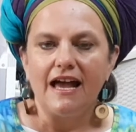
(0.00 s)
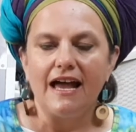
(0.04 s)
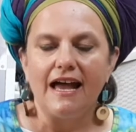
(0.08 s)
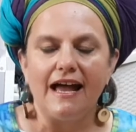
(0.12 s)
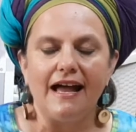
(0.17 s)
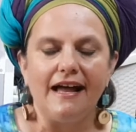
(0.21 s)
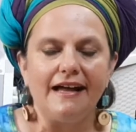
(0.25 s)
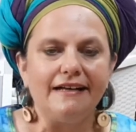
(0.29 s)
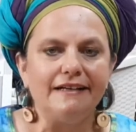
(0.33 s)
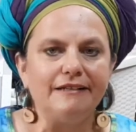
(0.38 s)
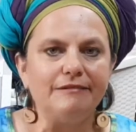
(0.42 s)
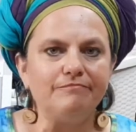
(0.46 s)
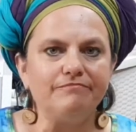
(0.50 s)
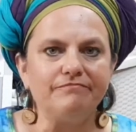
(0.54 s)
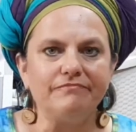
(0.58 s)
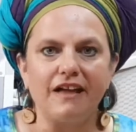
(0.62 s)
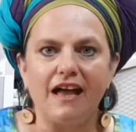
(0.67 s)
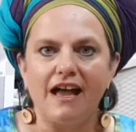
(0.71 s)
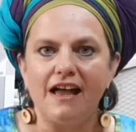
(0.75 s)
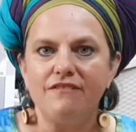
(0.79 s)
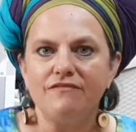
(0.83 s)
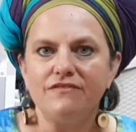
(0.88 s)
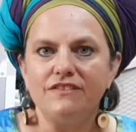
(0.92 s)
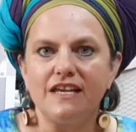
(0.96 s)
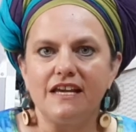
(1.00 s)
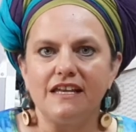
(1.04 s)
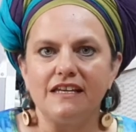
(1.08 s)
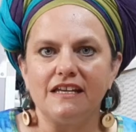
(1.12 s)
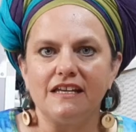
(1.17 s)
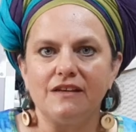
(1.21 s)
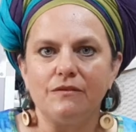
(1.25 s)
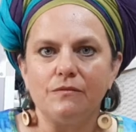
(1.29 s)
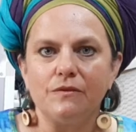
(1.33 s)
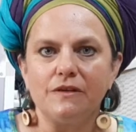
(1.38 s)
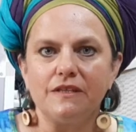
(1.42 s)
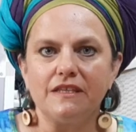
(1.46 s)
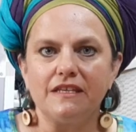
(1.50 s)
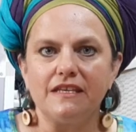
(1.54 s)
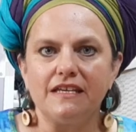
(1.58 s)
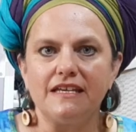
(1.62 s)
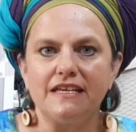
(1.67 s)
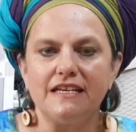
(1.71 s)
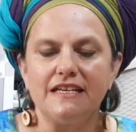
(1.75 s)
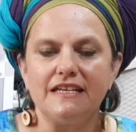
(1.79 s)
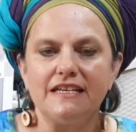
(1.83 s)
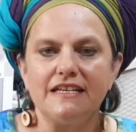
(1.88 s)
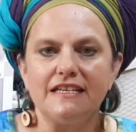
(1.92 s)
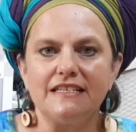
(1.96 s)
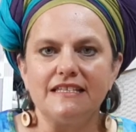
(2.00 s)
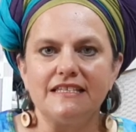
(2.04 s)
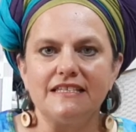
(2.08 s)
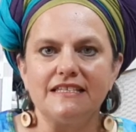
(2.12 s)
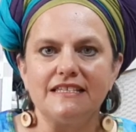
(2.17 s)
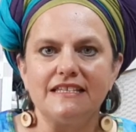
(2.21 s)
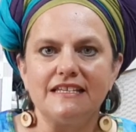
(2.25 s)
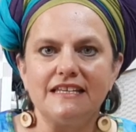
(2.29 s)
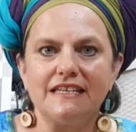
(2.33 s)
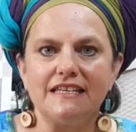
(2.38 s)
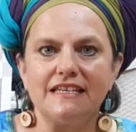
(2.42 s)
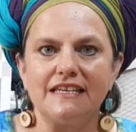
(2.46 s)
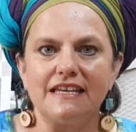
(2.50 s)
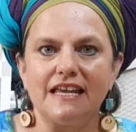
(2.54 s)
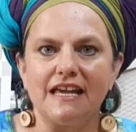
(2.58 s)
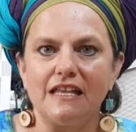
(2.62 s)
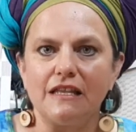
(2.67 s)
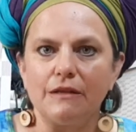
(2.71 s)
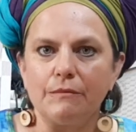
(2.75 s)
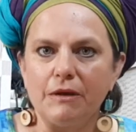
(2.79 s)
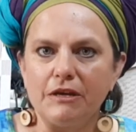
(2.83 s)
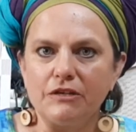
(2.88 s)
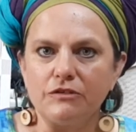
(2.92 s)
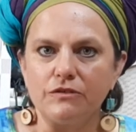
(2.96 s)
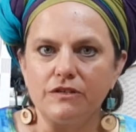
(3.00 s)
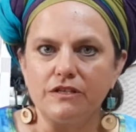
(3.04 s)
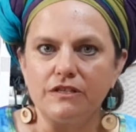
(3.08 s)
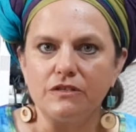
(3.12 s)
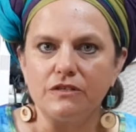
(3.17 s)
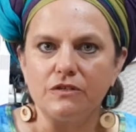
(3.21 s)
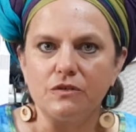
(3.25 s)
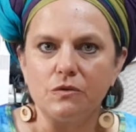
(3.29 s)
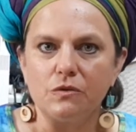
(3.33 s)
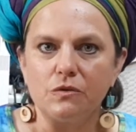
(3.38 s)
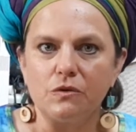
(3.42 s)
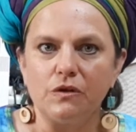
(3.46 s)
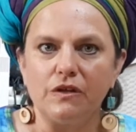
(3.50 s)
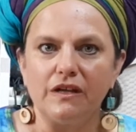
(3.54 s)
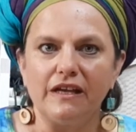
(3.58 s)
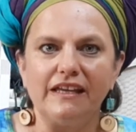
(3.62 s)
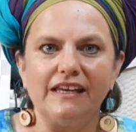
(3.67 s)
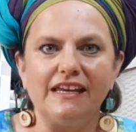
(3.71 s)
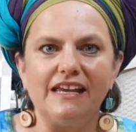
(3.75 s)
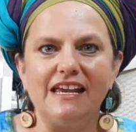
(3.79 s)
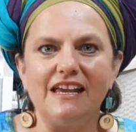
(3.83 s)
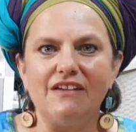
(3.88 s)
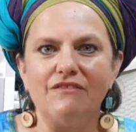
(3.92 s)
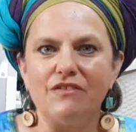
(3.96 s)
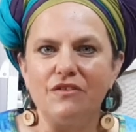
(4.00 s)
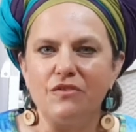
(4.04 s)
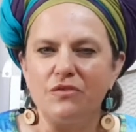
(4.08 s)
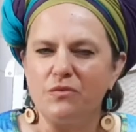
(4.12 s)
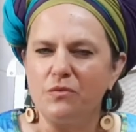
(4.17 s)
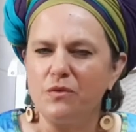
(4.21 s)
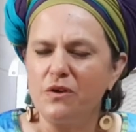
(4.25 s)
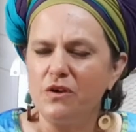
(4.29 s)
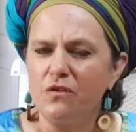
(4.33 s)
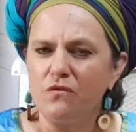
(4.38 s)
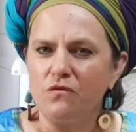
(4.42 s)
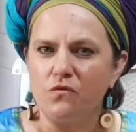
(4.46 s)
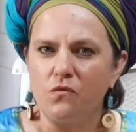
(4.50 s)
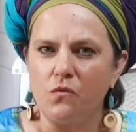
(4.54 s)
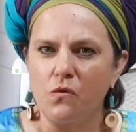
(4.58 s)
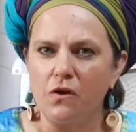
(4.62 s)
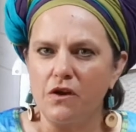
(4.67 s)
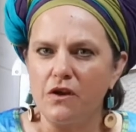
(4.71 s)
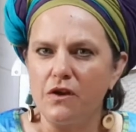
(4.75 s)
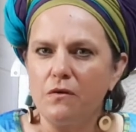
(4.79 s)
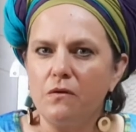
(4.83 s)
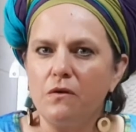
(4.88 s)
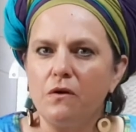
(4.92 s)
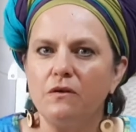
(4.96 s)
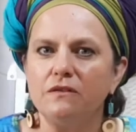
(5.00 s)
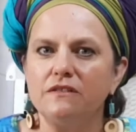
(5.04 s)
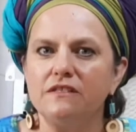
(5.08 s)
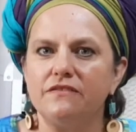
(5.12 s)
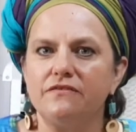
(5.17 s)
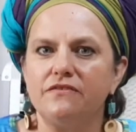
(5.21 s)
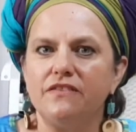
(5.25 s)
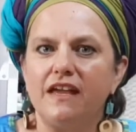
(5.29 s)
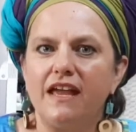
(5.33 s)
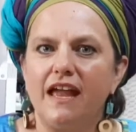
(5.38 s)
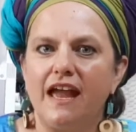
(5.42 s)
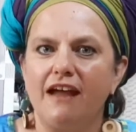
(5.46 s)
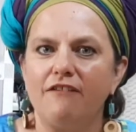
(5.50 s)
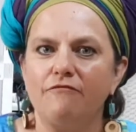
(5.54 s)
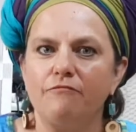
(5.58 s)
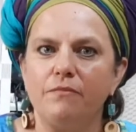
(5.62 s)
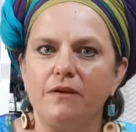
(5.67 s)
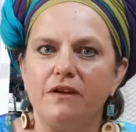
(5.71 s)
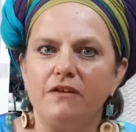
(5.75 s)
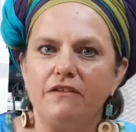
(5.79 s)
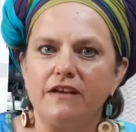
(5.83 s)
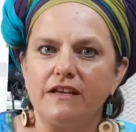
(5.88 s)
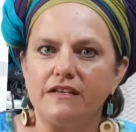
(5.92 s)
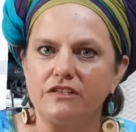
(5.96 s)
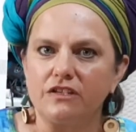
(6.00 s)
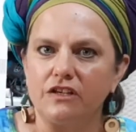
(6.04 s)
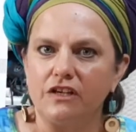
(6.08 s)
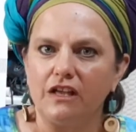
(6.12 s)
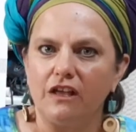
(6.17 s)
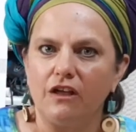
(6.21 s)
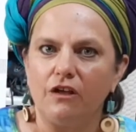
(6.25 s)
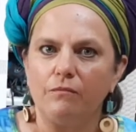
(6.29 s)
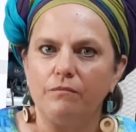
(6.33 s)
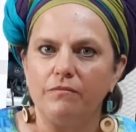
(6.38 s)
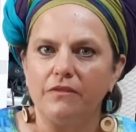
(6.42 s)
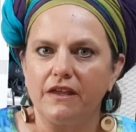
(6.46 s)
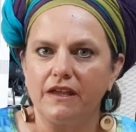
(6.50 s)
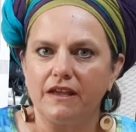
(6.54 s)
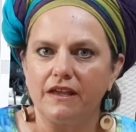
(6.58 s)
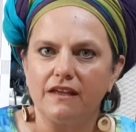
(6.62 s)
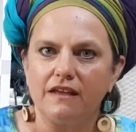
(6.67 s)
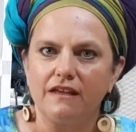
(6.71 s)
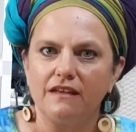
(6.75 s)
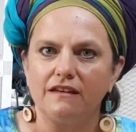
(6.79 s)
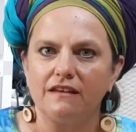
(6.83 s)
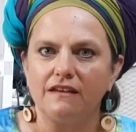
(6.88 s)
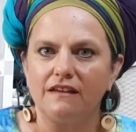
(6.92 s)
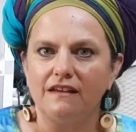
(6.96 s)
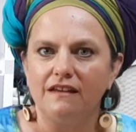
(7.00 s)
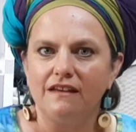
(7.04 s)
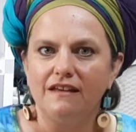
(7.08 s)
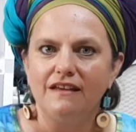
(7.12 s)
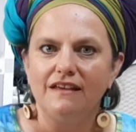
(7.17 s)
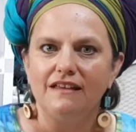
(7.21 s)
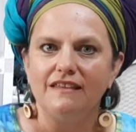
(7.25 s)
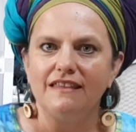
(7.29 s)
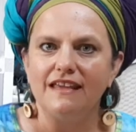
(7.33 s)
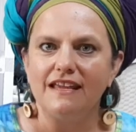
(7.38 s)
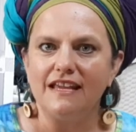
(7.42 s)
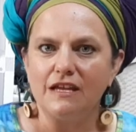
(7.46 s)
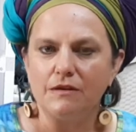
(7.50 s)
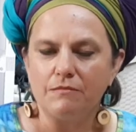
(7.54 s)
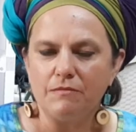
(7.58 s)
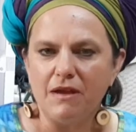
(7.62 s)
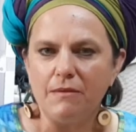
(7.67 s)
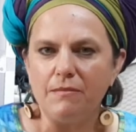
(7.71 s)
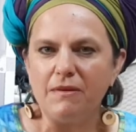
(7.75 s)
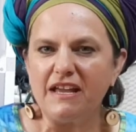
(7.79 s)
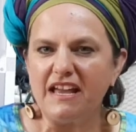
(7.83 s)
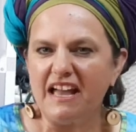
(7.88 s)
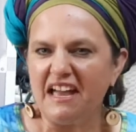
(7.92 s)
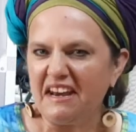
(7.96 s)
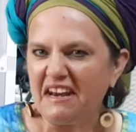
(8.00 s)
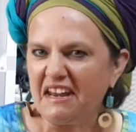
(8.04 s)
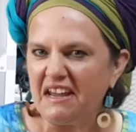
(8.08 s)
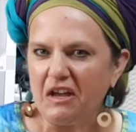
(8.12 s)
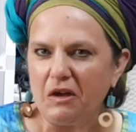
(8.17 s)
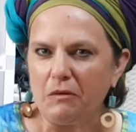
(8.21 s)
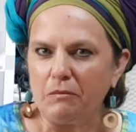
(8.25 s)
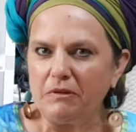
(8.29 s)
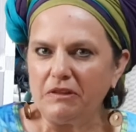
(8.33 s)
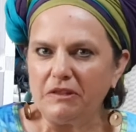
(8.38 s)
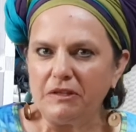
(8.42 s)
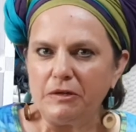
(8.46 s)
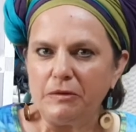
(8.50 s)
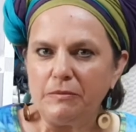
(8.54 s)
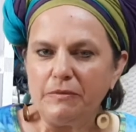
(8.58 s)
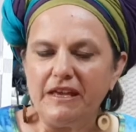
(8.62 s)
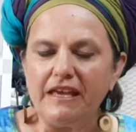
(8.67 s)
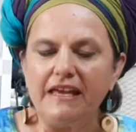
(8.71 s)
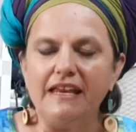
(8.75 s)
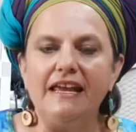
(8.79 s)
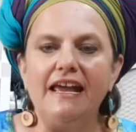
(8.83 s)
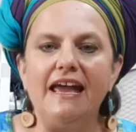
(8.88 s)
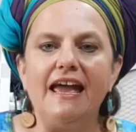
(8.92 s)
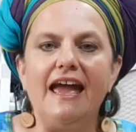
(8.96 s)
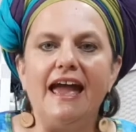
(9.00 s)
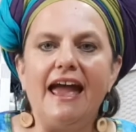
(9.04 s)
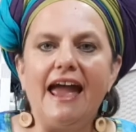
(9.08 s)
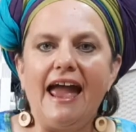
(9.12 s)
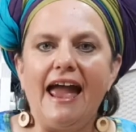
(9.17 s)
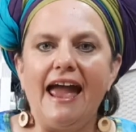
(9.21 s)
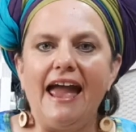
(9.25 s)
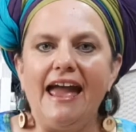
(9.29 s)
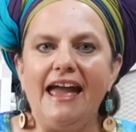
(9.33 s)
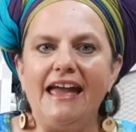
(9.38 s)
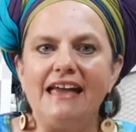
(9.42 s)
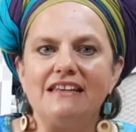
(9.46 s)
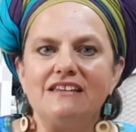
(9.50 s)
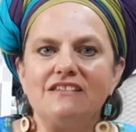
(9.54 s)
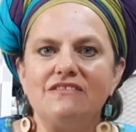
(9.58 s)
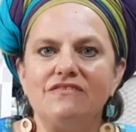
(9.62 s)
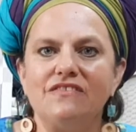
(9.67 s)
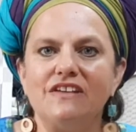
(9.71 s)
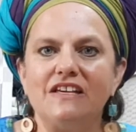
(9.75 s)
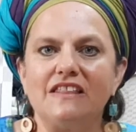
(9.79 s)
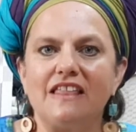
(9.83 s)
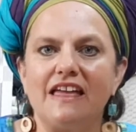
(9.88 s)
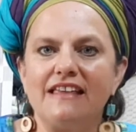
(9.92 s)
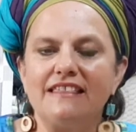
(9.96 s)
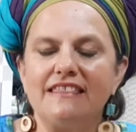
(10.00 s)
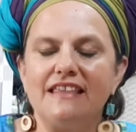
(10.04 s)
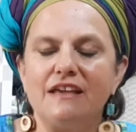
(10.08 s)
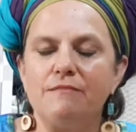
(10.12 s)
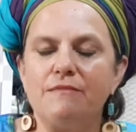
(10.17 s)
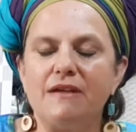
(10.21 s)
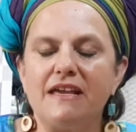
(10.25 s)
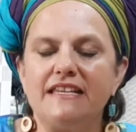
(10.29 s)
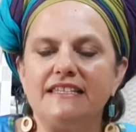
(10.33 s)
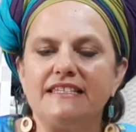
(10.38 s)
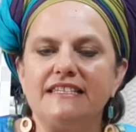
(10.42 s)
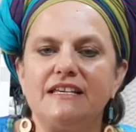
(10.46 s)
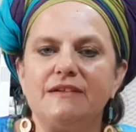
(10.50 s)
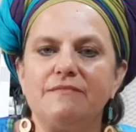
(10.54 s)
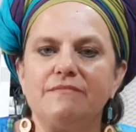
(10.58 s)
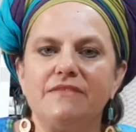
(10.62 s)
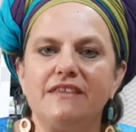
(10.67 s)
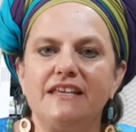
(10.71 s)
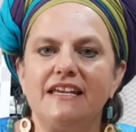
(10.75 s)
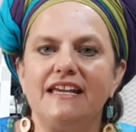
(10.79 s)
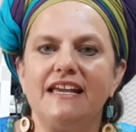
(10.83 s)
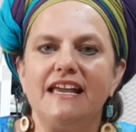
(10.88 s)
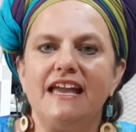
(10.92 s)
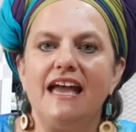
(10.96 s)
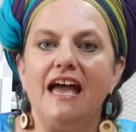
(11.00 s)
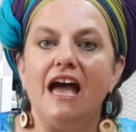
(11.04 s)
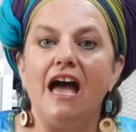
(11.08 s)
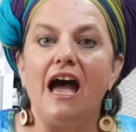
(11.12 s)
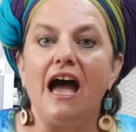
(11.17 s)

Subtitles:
I've done it with kids in elementary school, and even 3 or 4-year-olds, if they have parental help, they can maybe kind of help a little bit and feel like they made something.